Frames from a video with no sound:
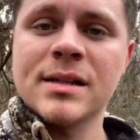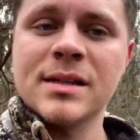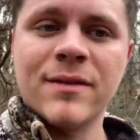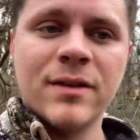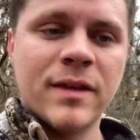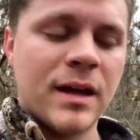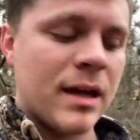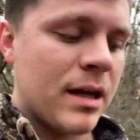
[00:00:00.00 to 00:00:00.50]

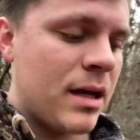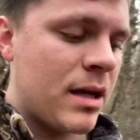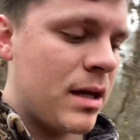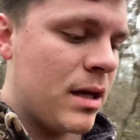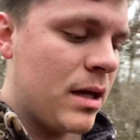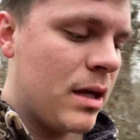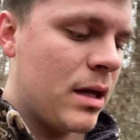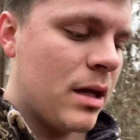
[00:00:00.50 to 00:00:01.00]
everything
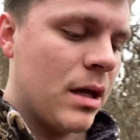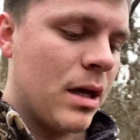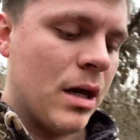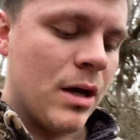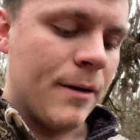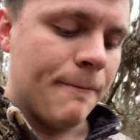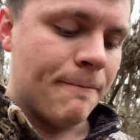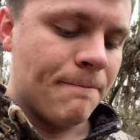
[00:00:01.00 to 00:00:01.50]

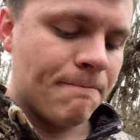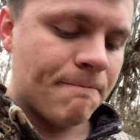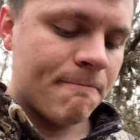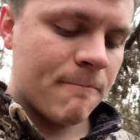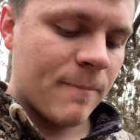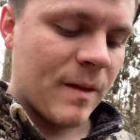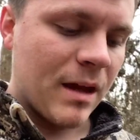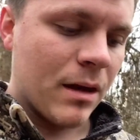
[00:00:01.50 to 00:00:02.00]
and
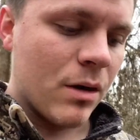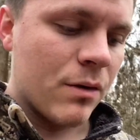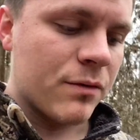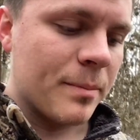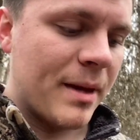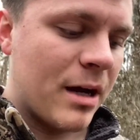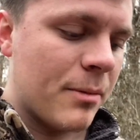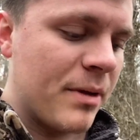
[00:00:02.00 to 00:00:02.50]
go from there.